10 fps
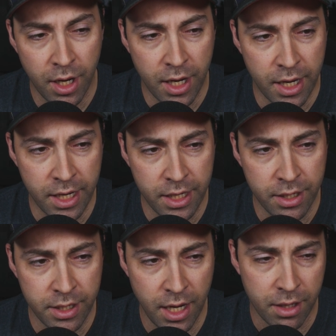
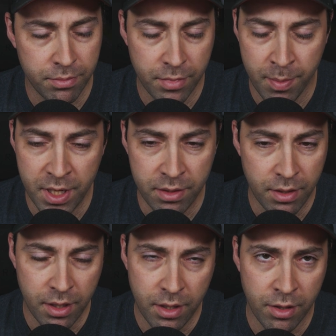And yeah, I mean,
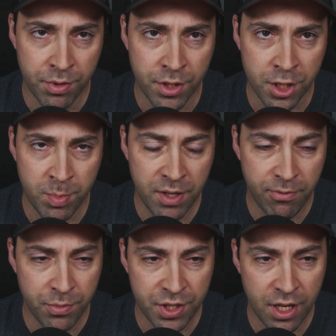the results speak for
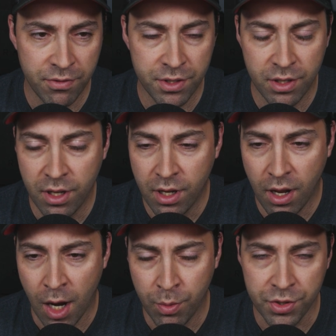themselves.
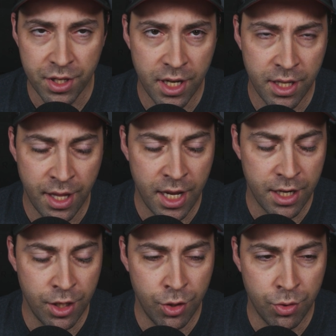I will say
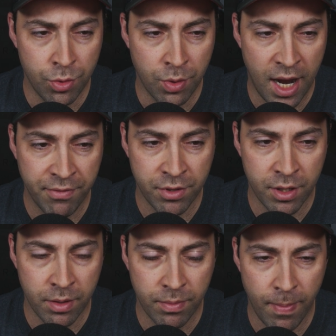that you have
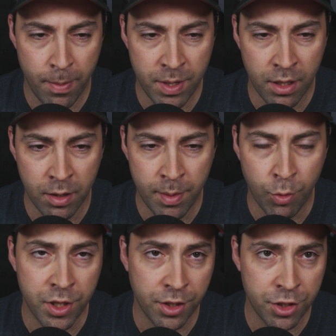to be a little bit
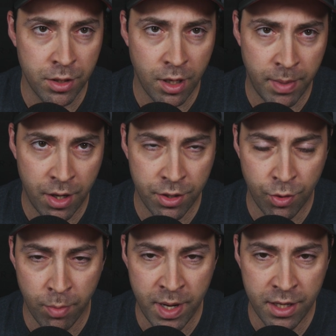more diligent about
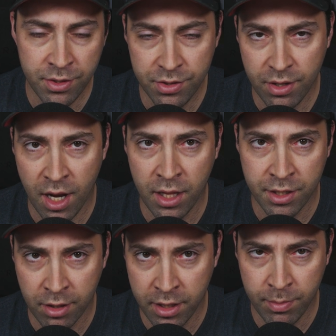your maintenance. I like
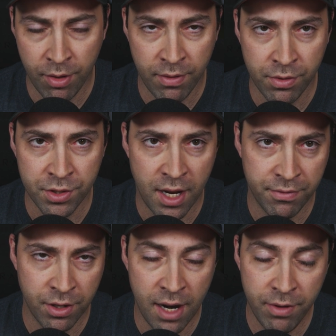to clean my rifles
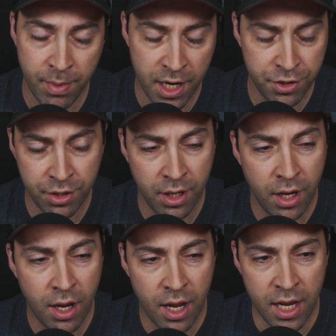after every match,
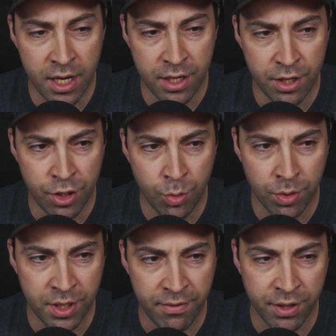and you
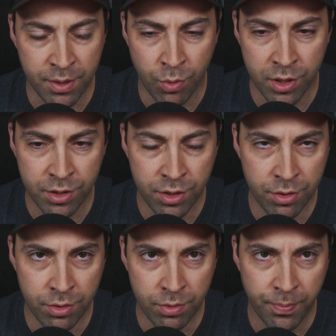will definitely want
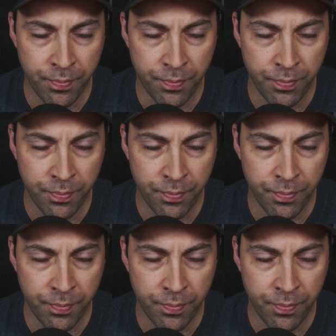to